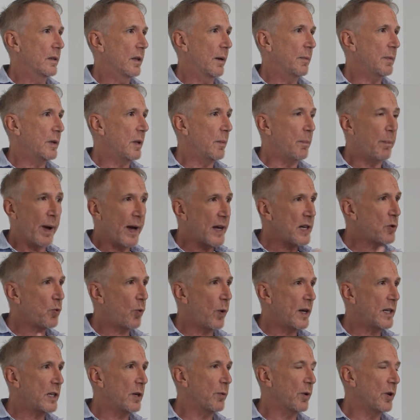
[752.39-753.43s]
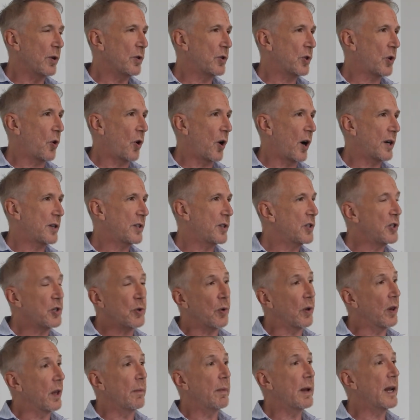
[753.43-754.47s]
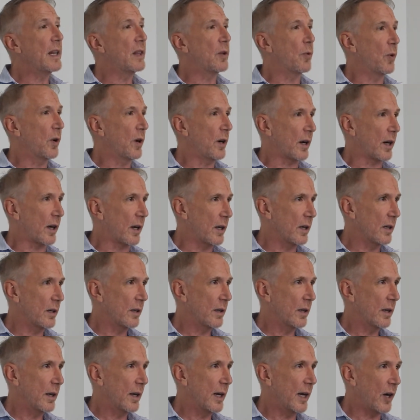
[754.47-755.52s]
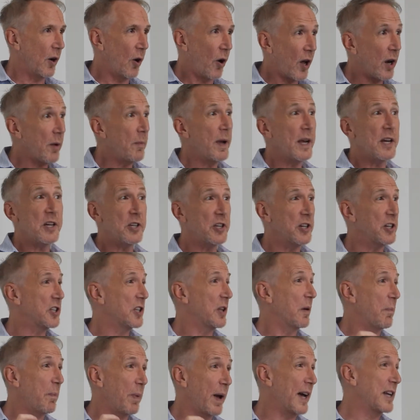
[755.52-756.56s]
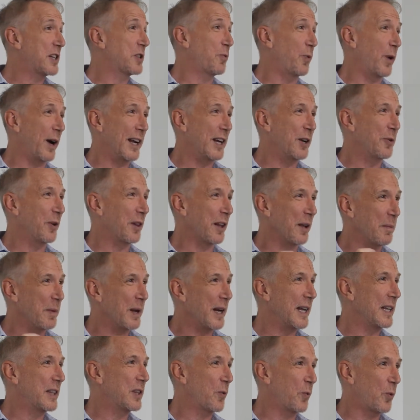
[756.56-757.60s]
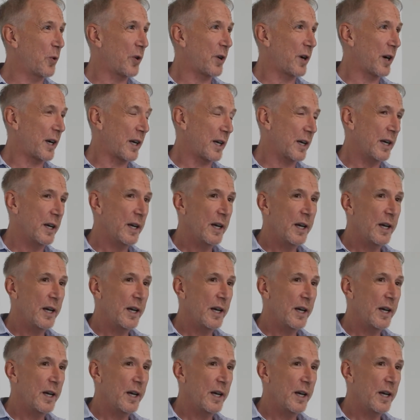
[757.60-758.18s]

The best way to reduce costs is to eliminate the work, and automation is the best way to eliminate the work.